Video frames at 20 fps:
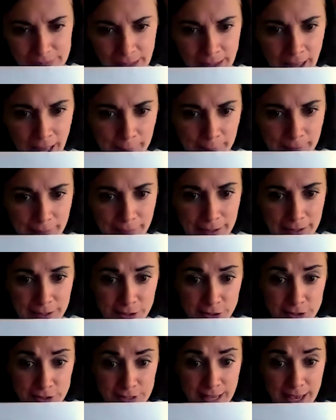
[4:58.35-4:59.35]
And then
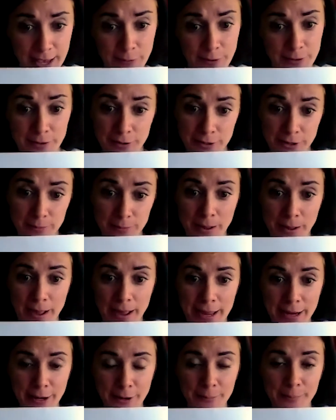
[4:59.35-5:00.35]
you're saying whether you're
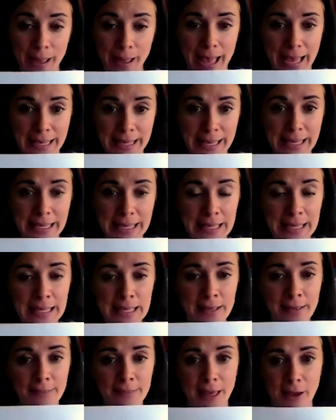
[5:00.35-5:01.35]
buying or packing.
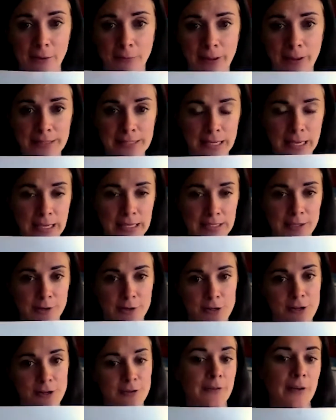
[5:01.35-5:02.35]
That way it's easier
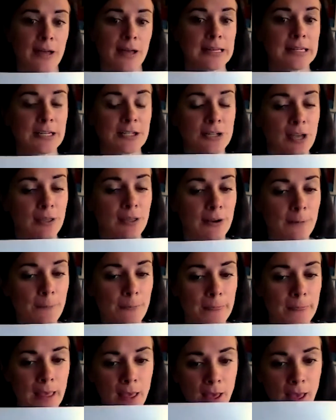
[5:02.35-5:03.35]
to find each other.
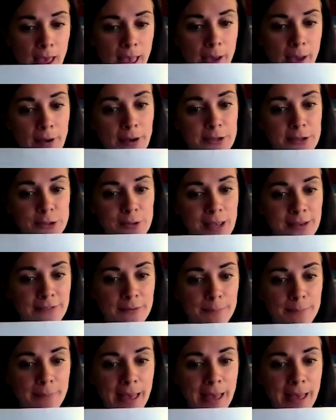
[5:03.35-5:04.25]
Now I also have a back